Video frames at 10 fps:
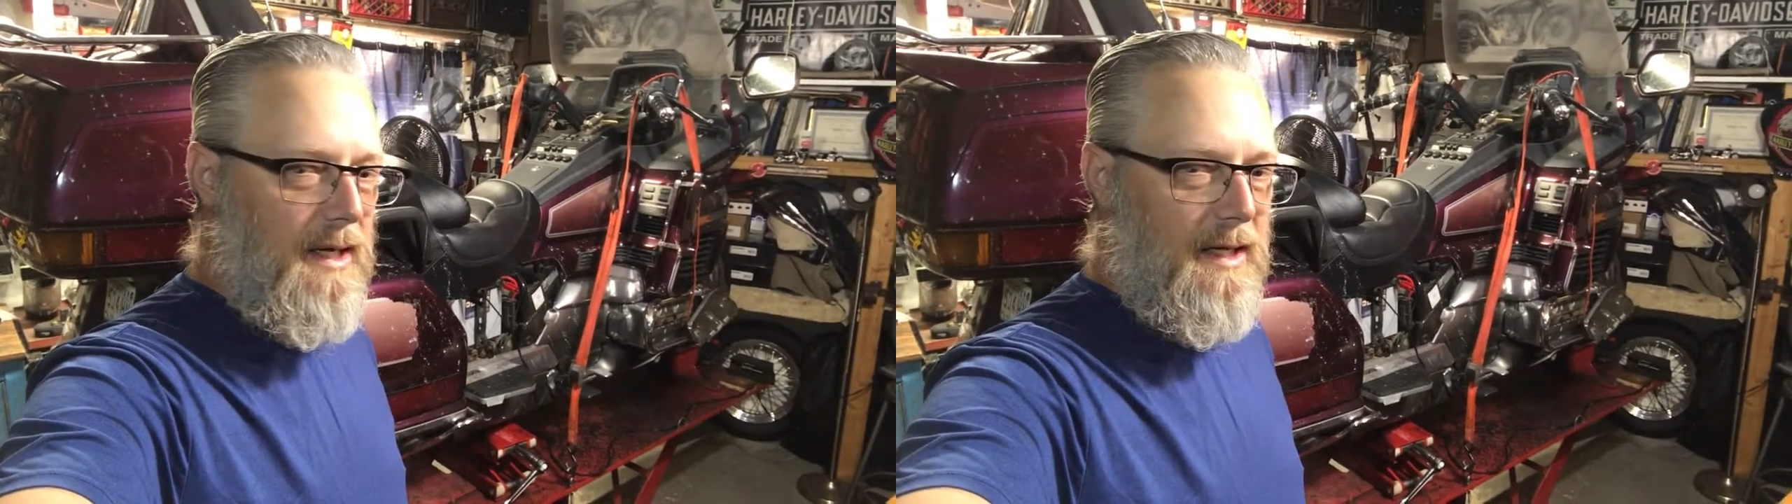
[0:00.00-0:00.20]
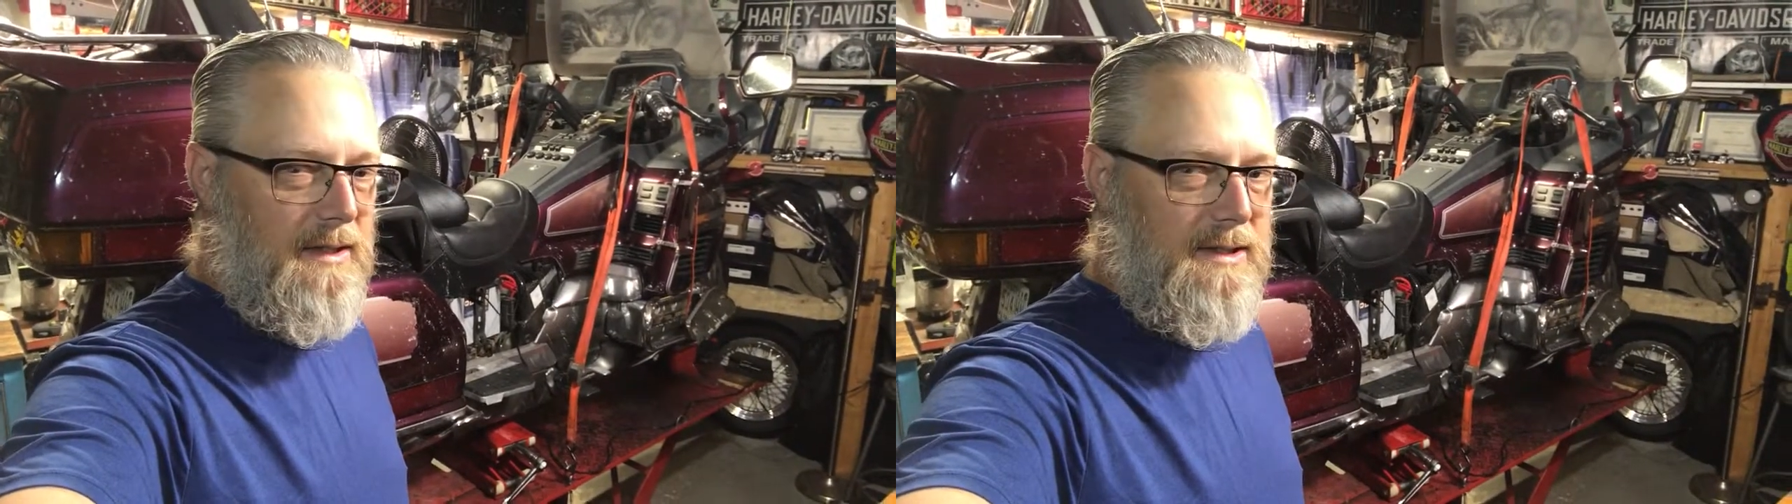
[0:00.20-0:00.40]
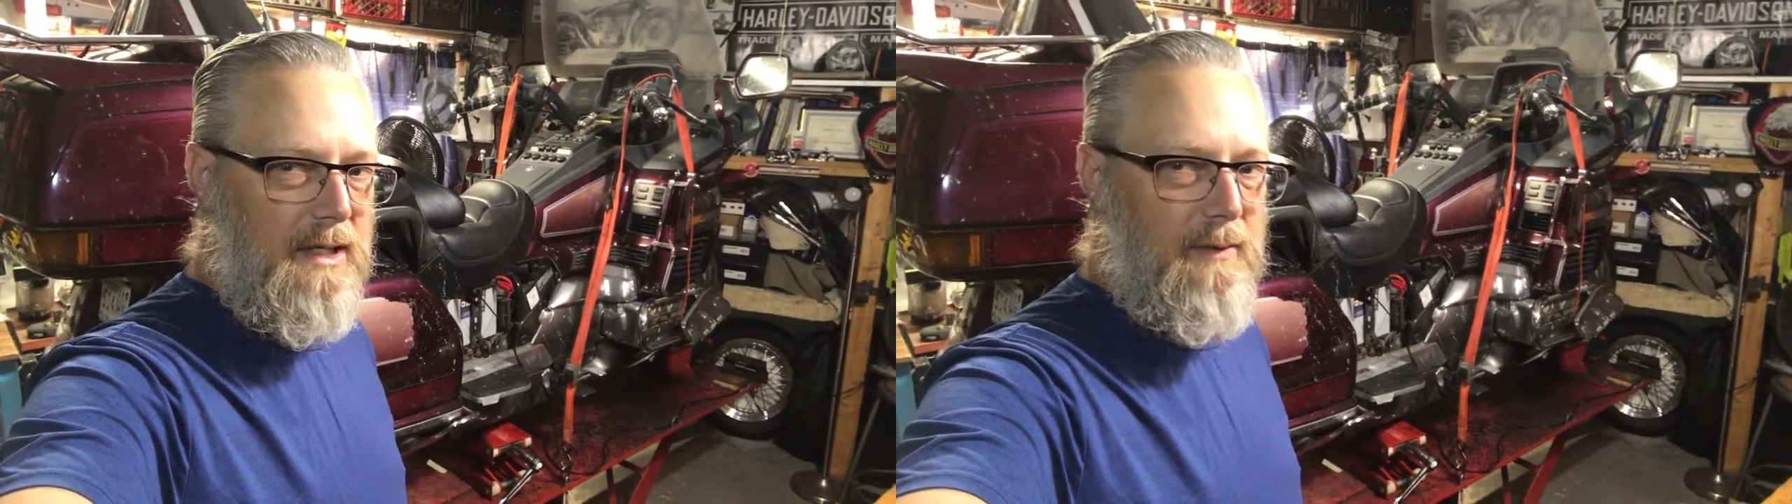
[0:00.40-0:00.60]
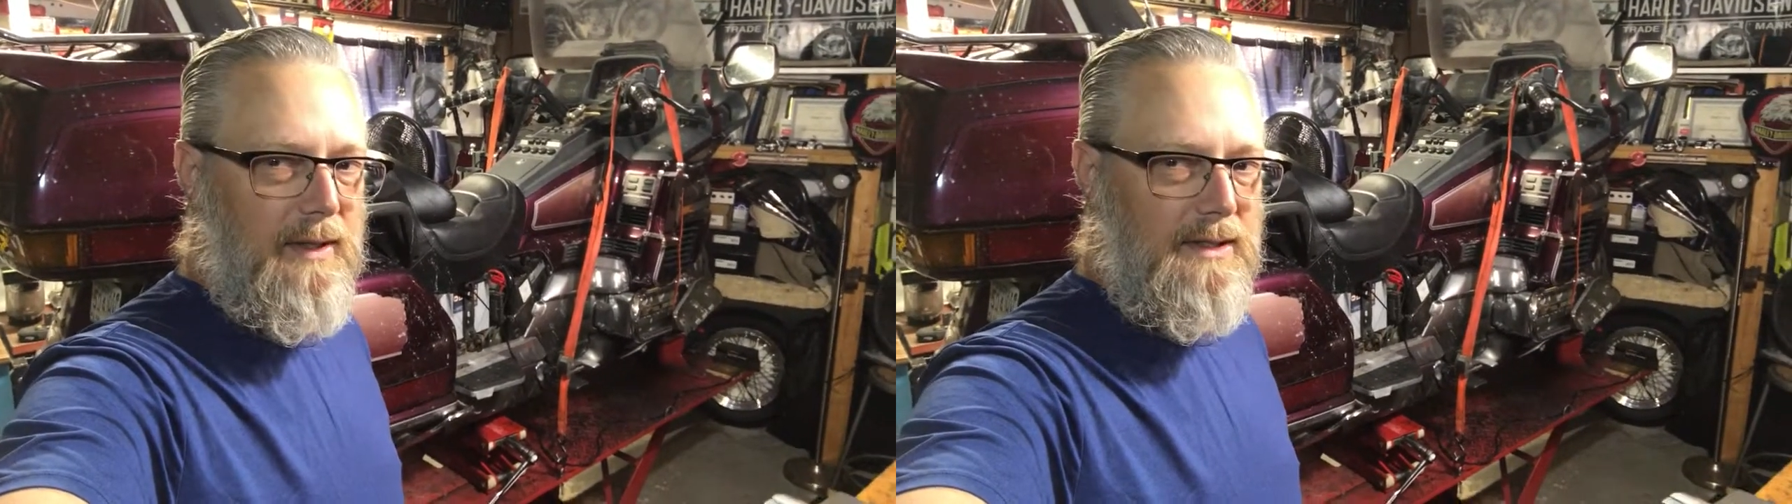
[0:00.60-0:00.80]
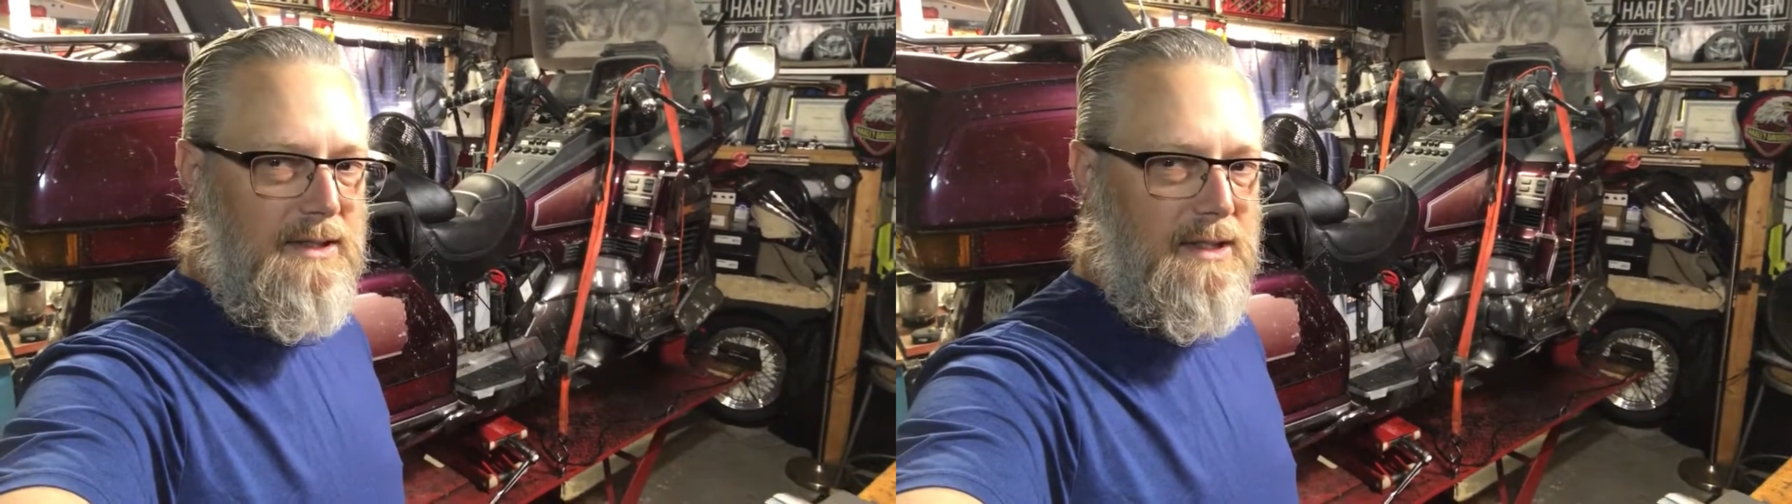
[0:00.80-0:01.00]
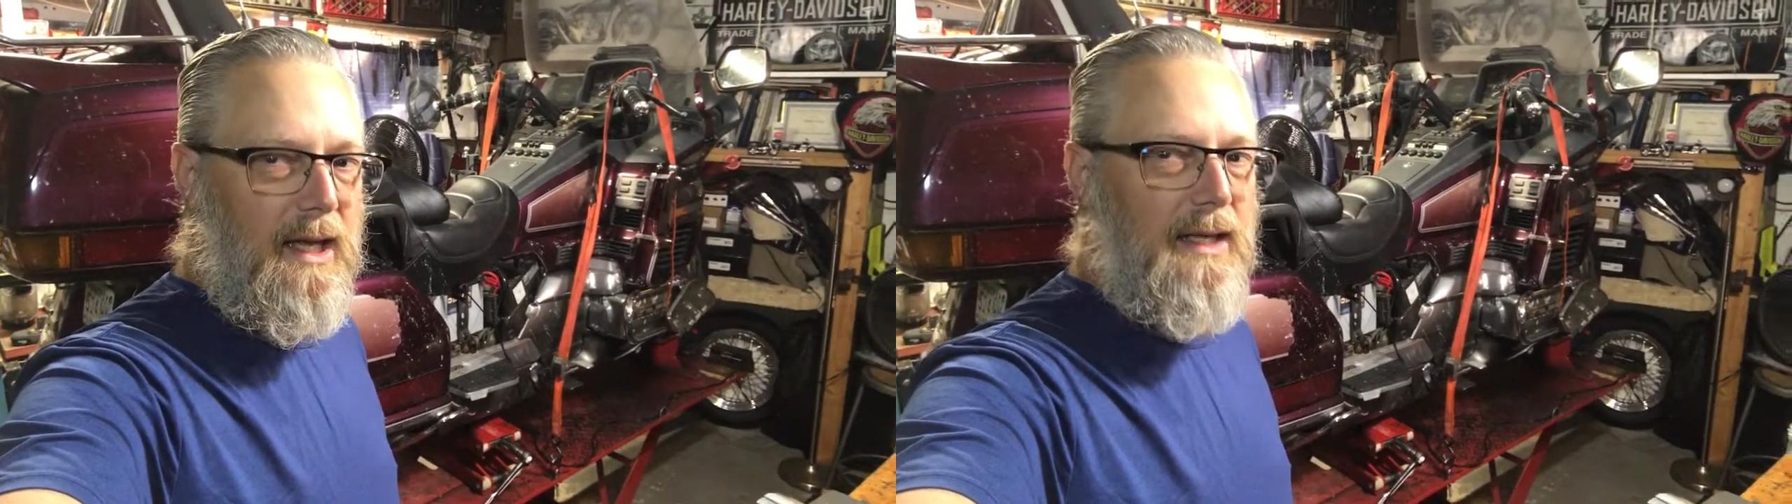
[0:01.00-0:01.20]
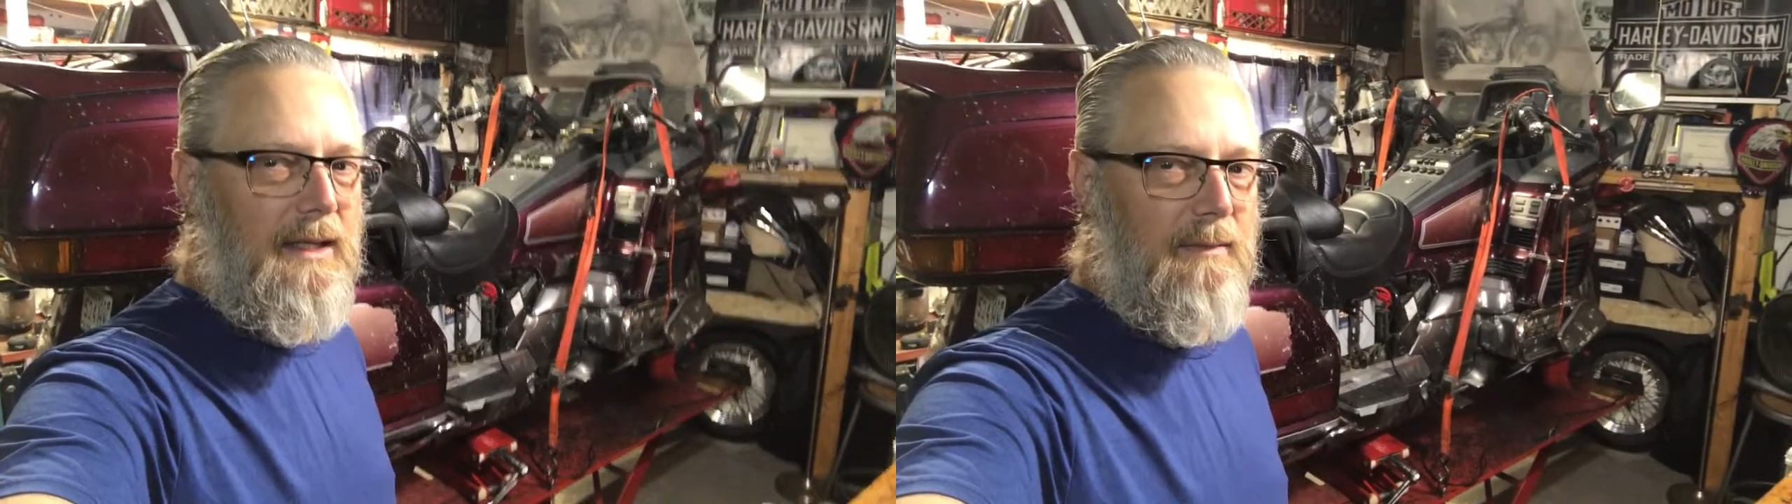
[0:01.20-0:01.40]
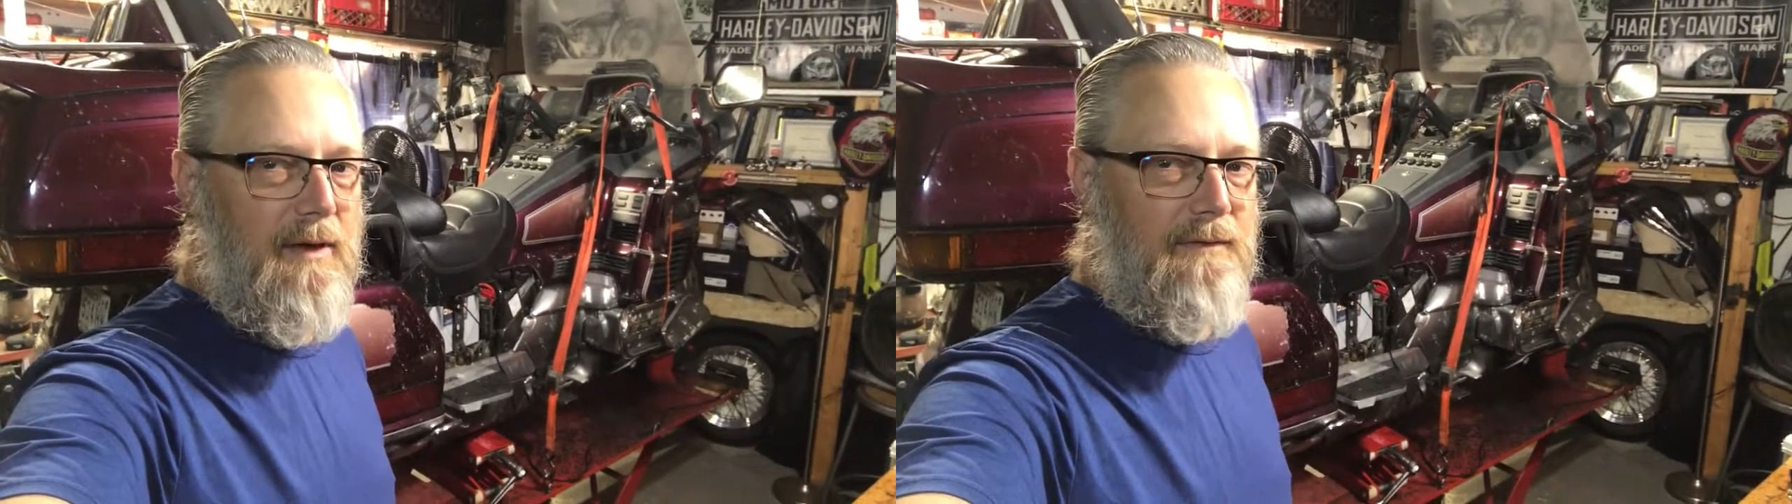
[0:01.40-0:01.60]
accelerate
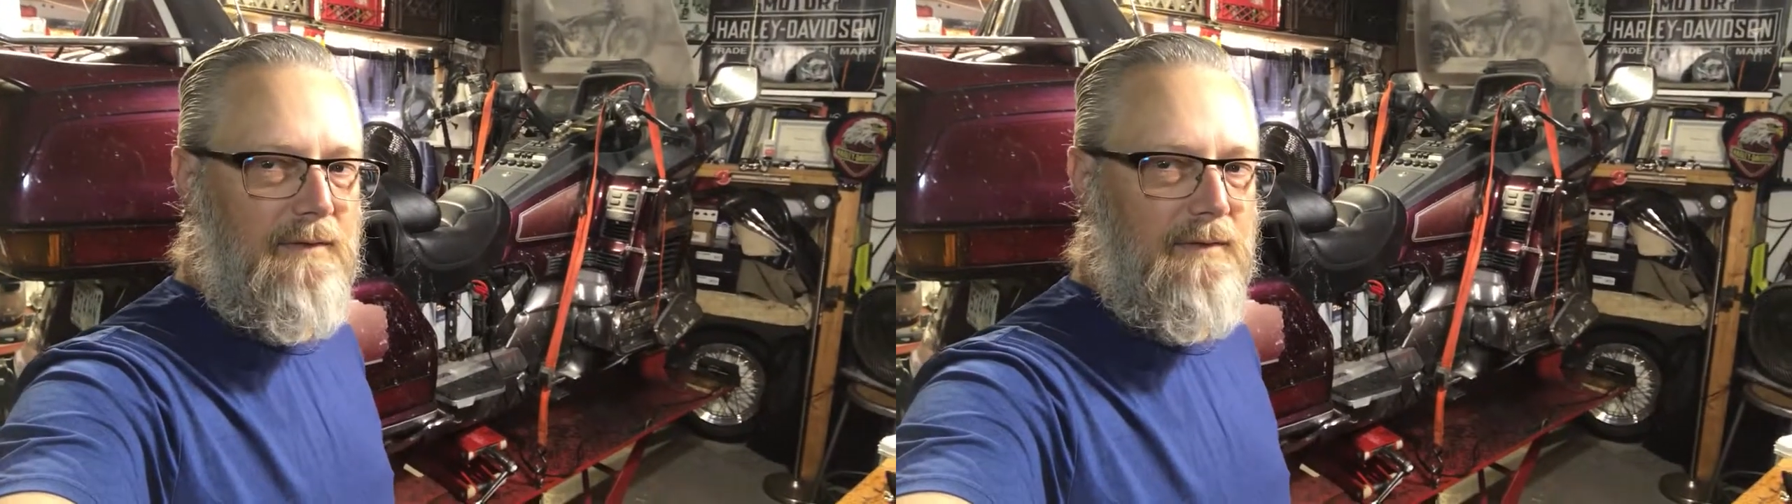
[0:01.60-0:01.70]
slightly above